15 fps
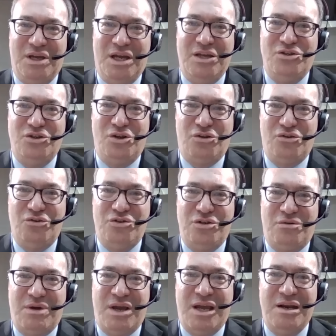gains
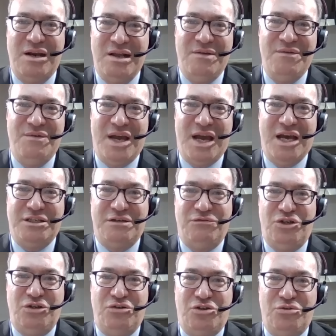inclusion rate as of
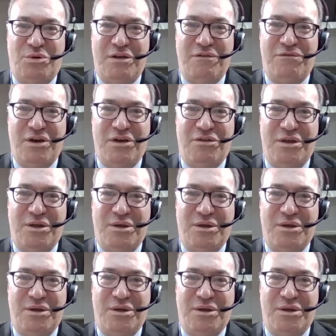June 25th.